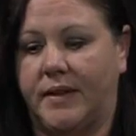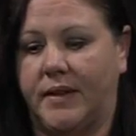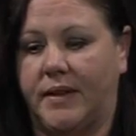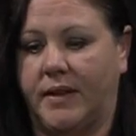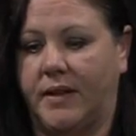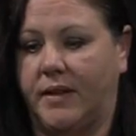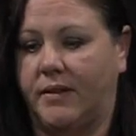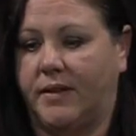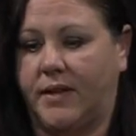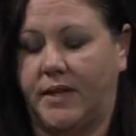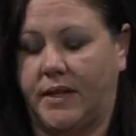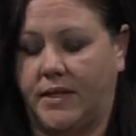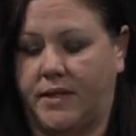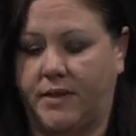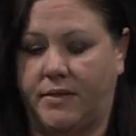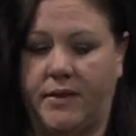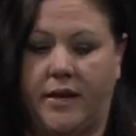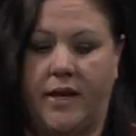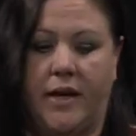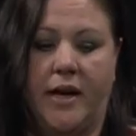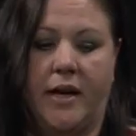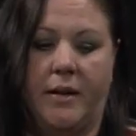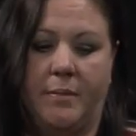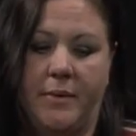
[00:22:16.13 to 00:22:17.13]
know,
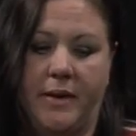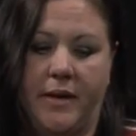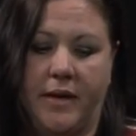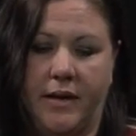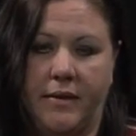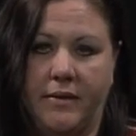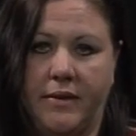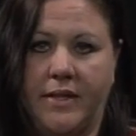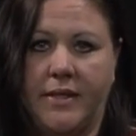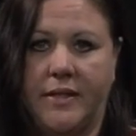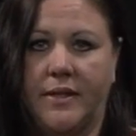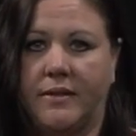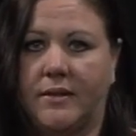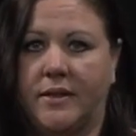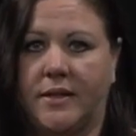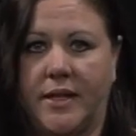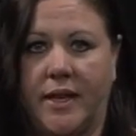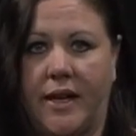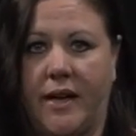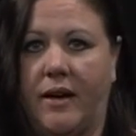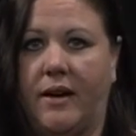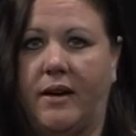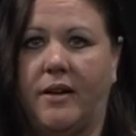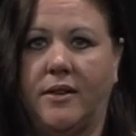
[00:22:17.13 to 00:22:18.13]
they happen every single
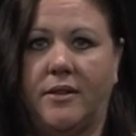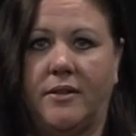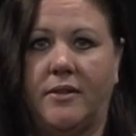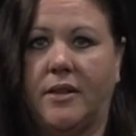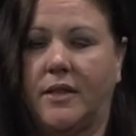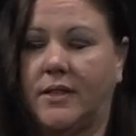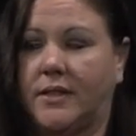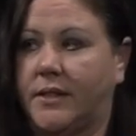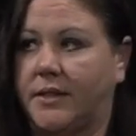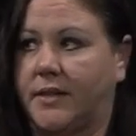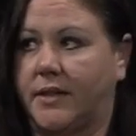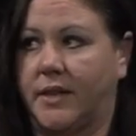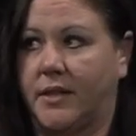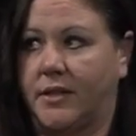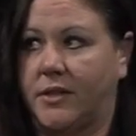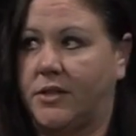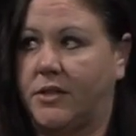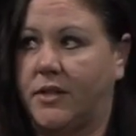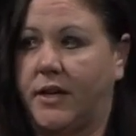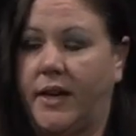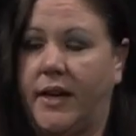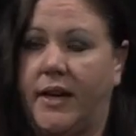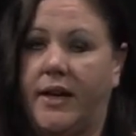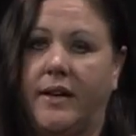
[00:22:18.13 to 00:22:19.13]
day all across this country.